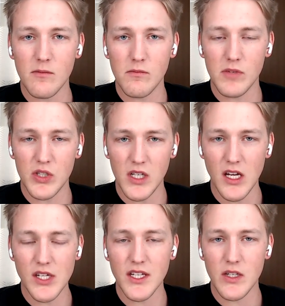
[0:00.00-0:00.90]

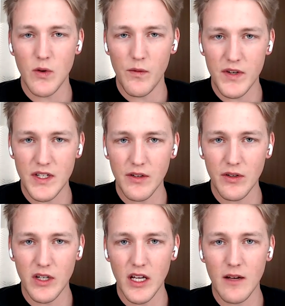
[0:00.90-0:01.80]
machines into a
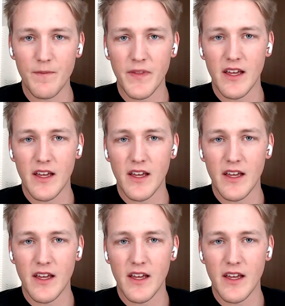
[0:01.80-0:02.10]
facility